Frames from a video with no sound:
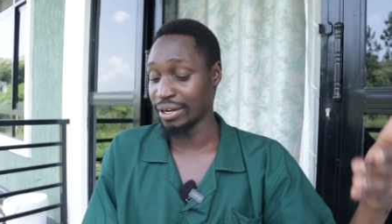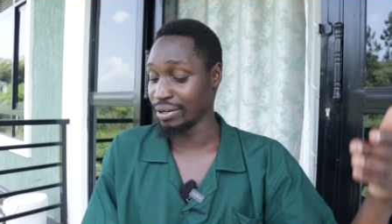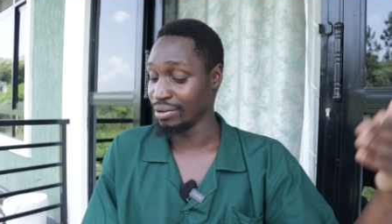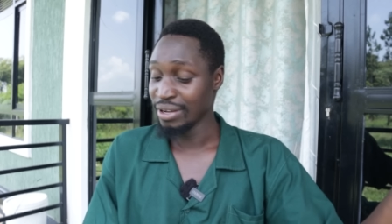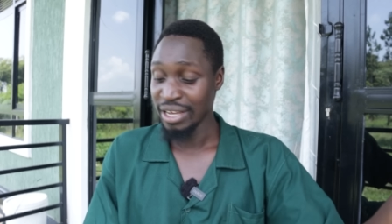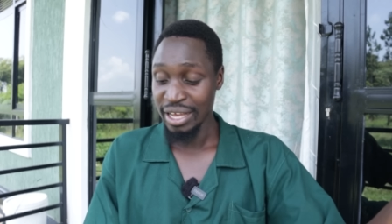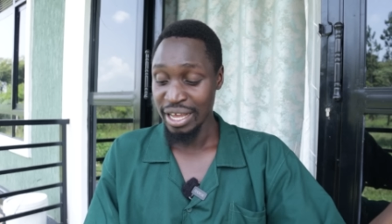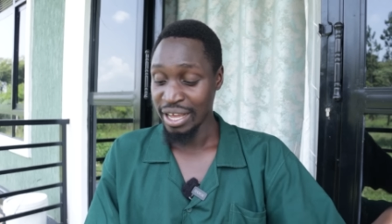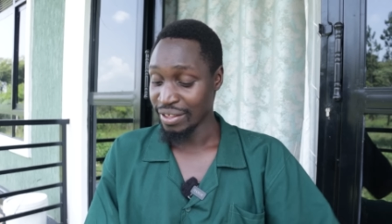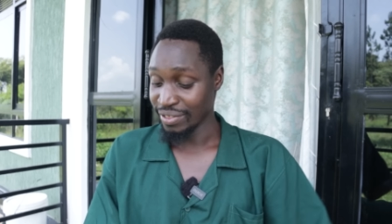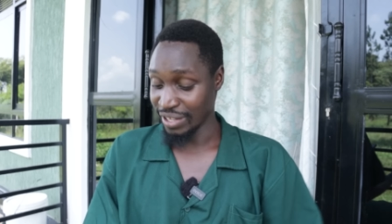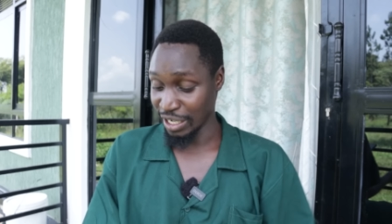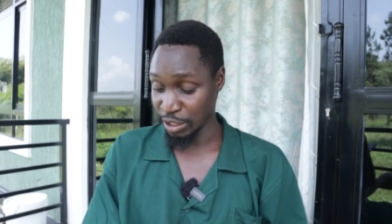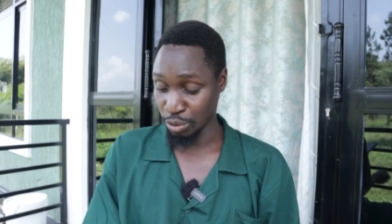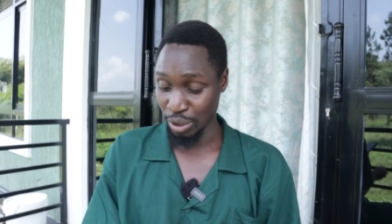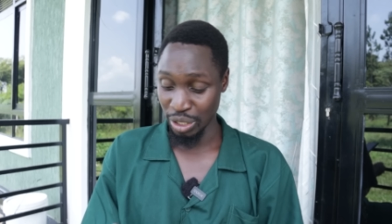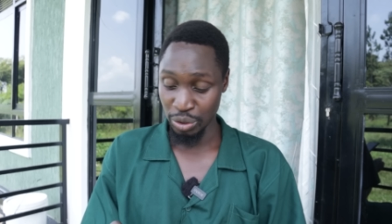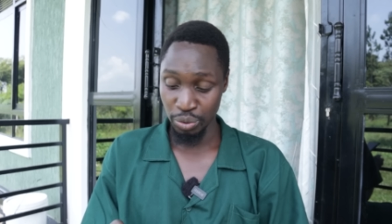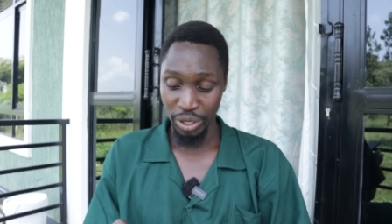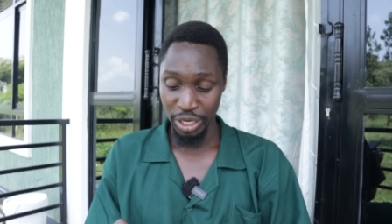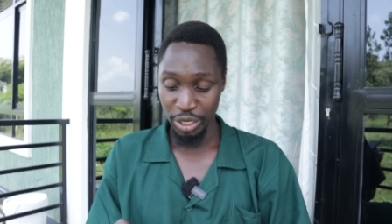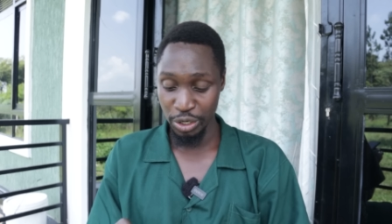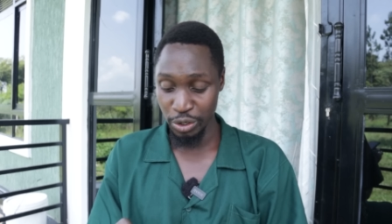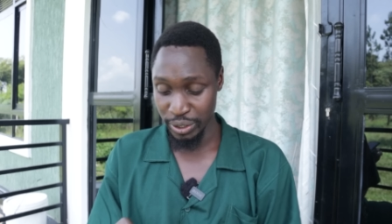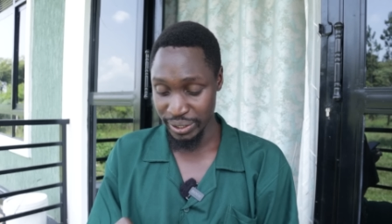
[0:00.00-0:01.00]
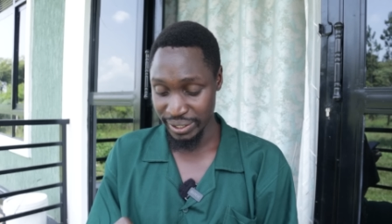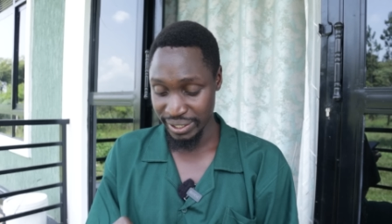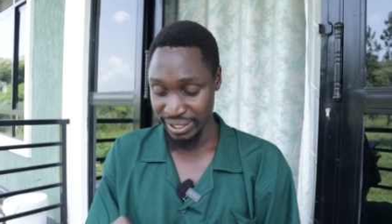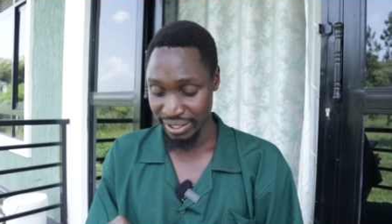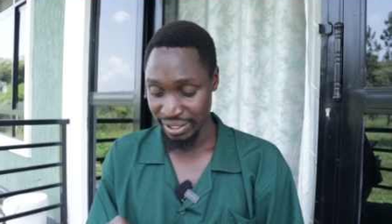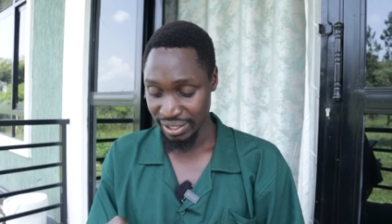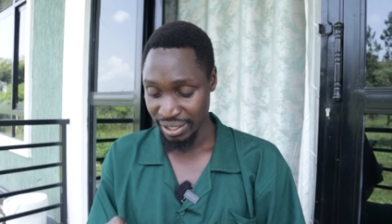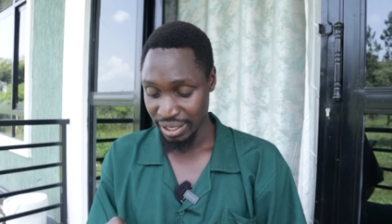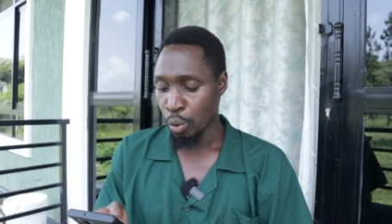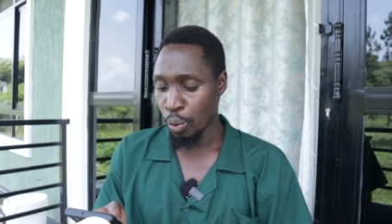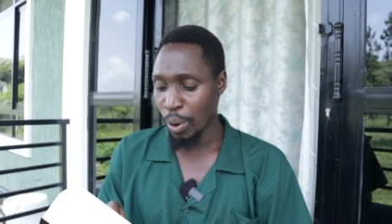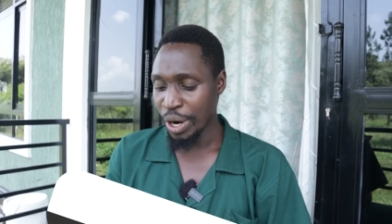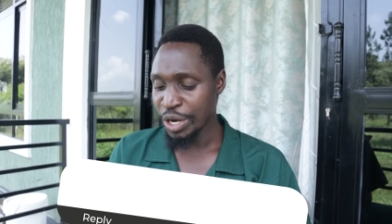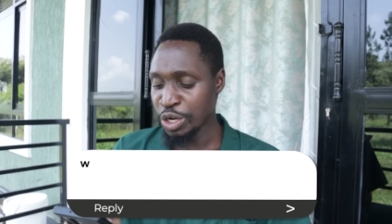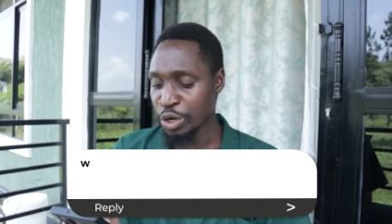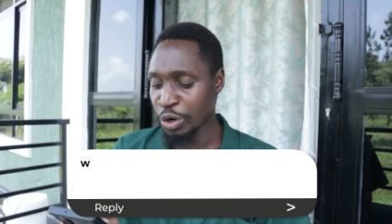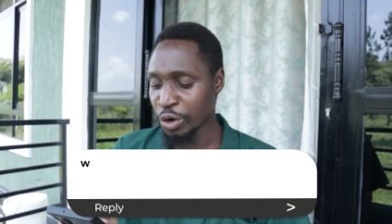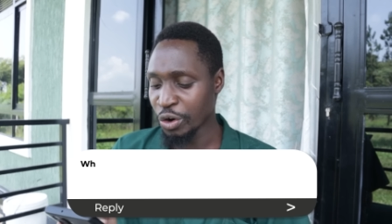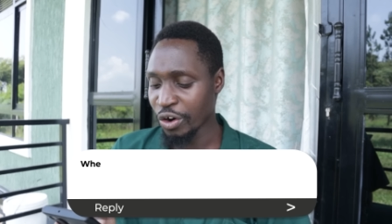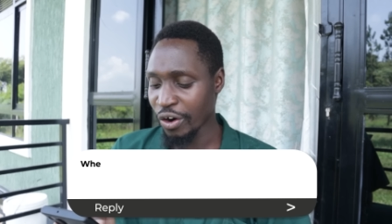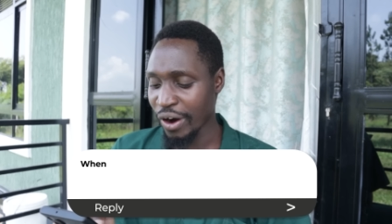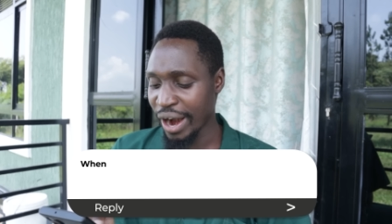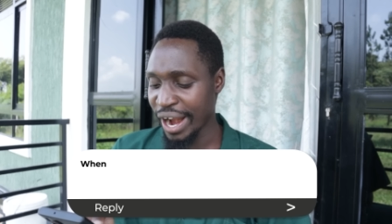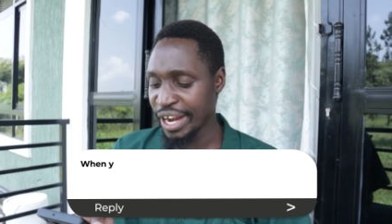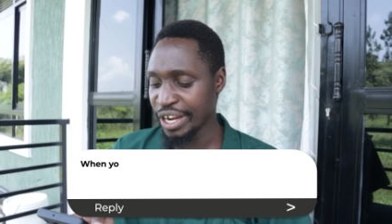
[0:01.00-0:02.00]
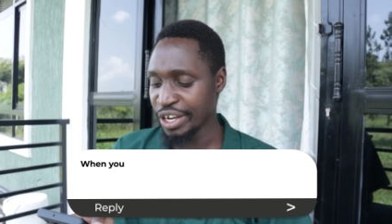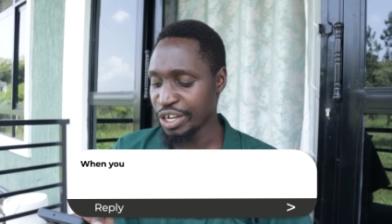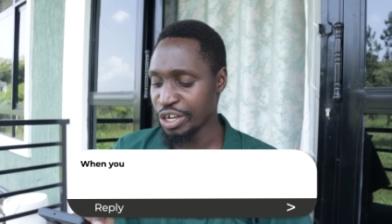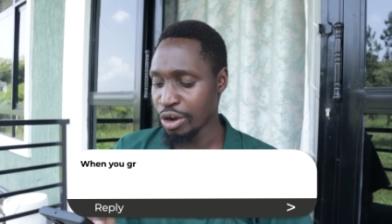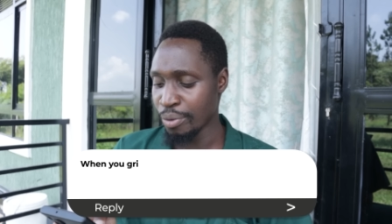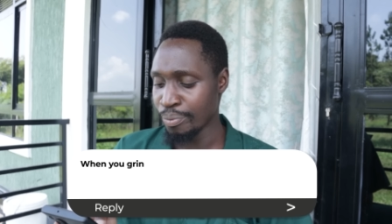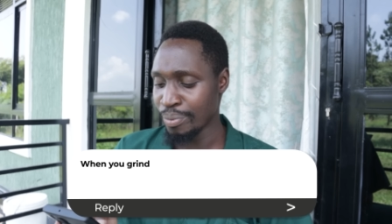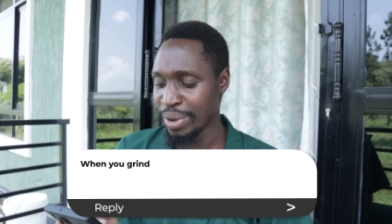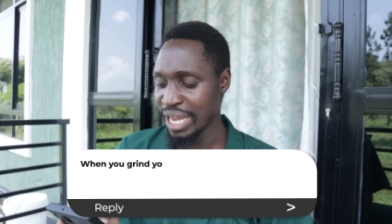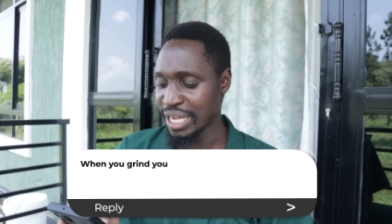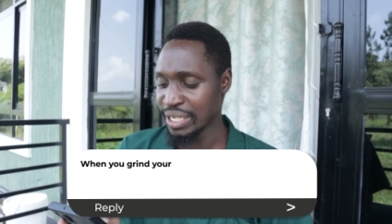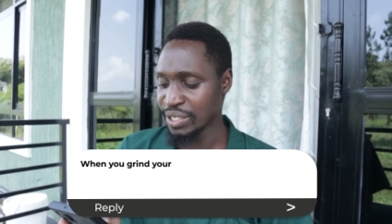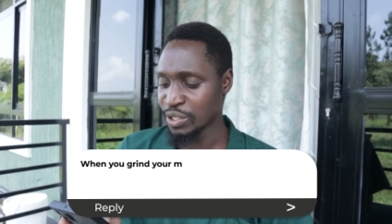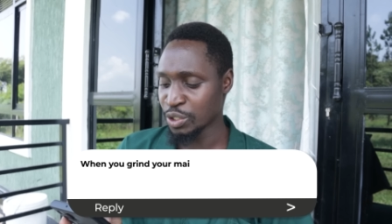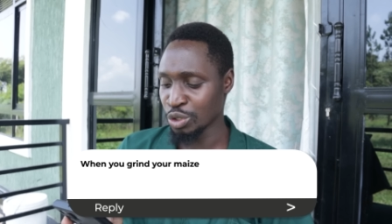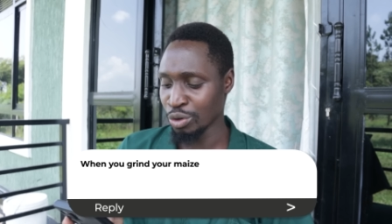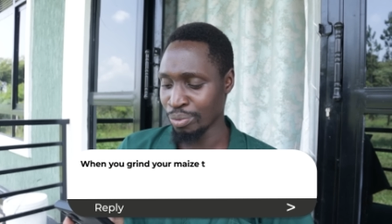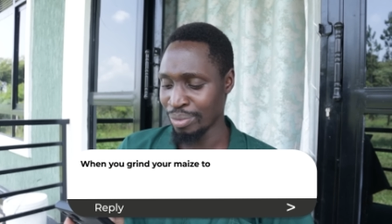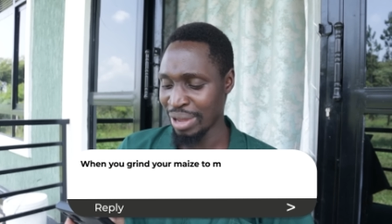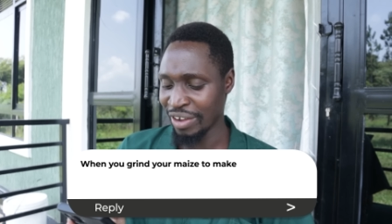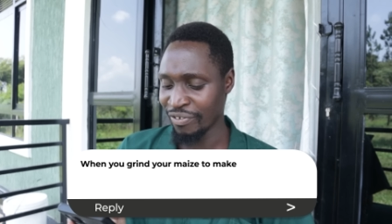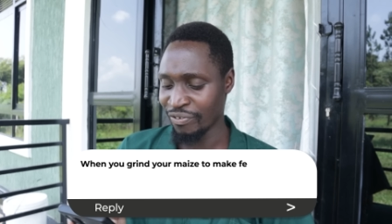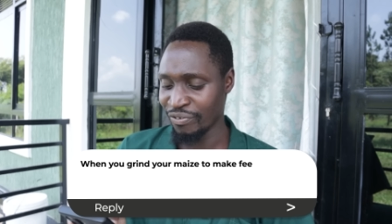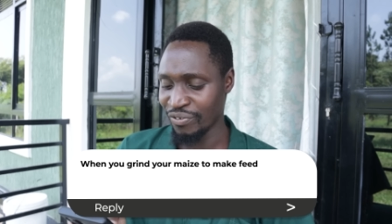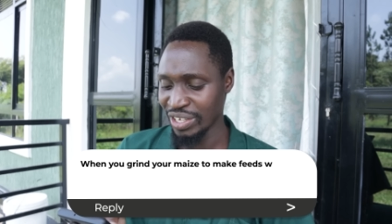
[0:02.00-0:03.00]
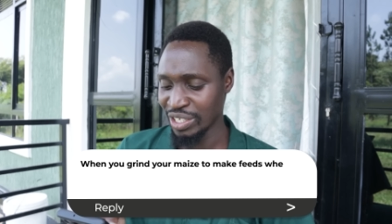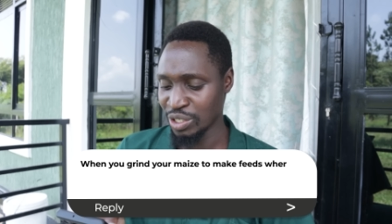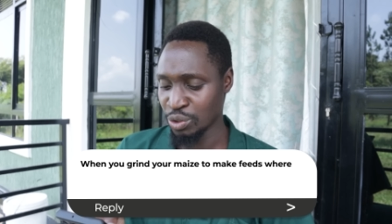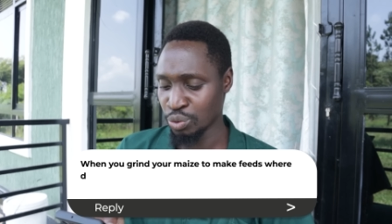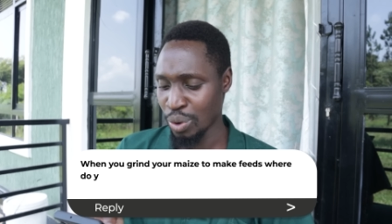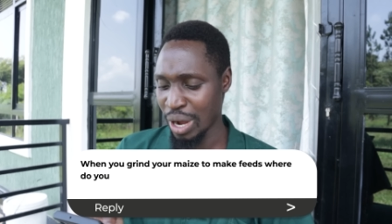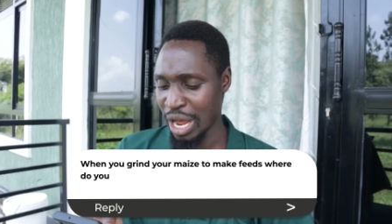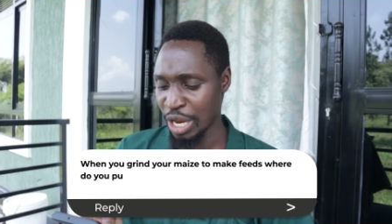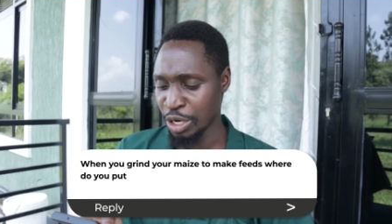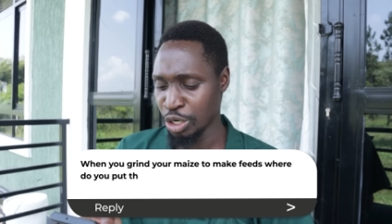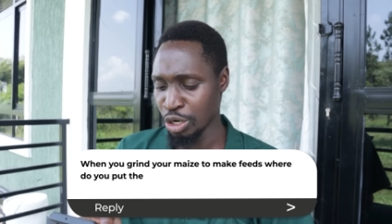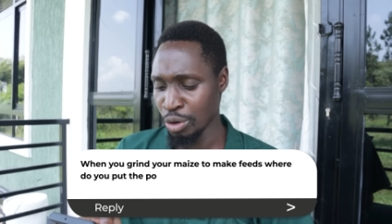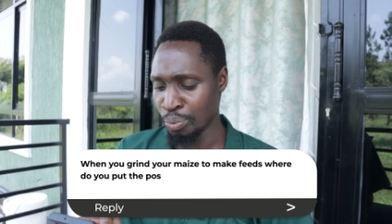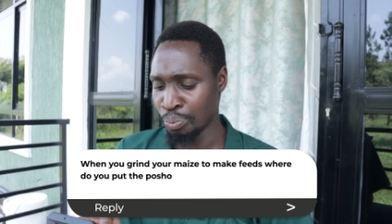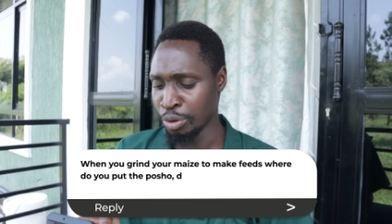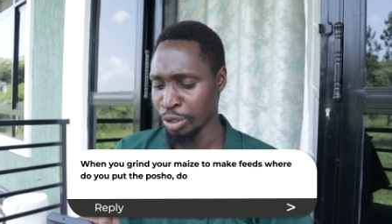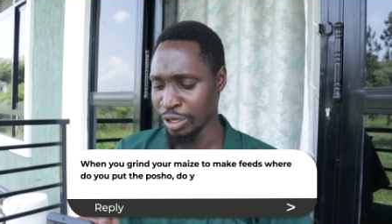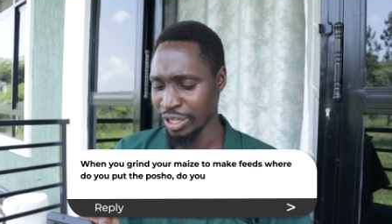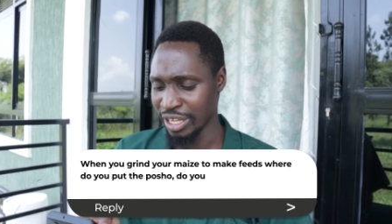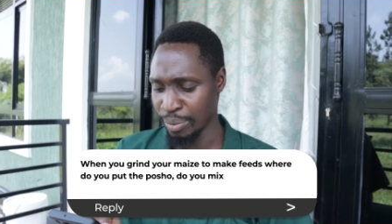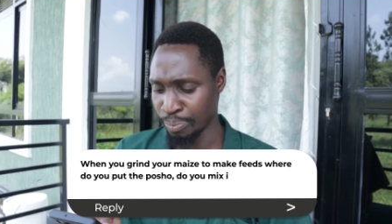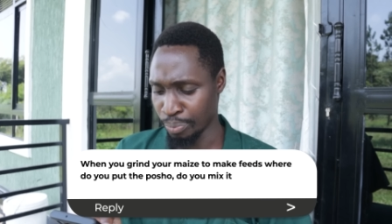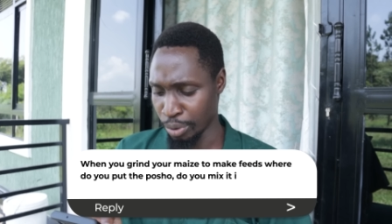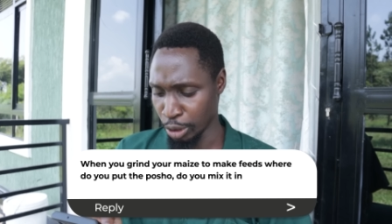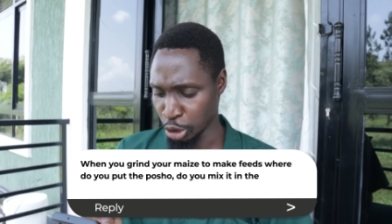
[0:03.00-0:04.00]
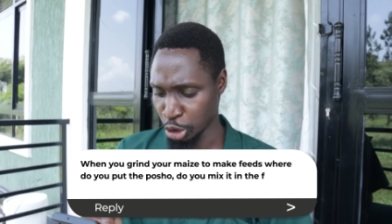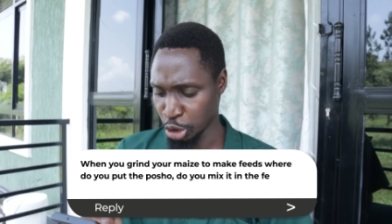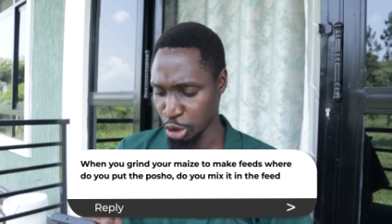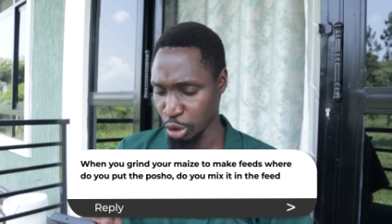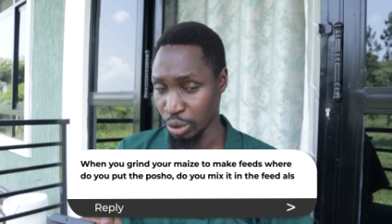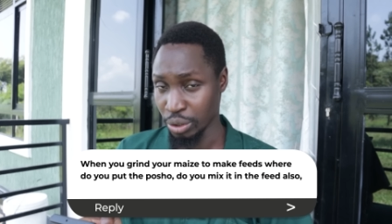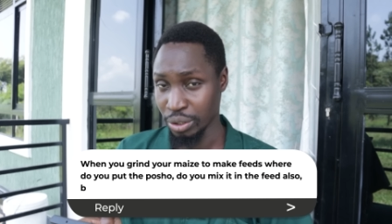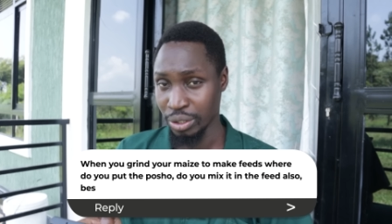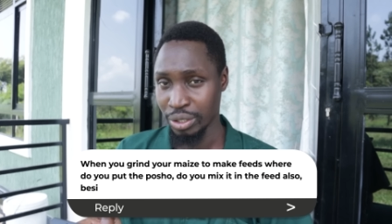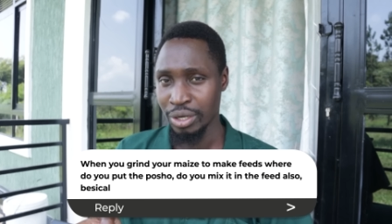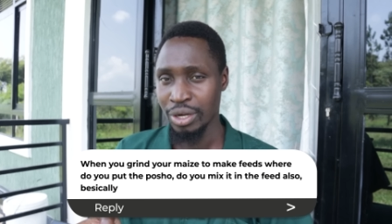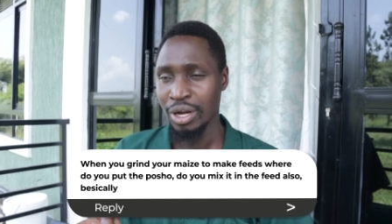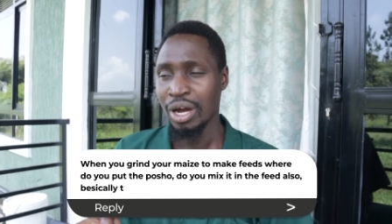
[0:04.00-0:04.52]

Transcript: and that's what we use. When you grind your maize to make feeds, where do you put the posho?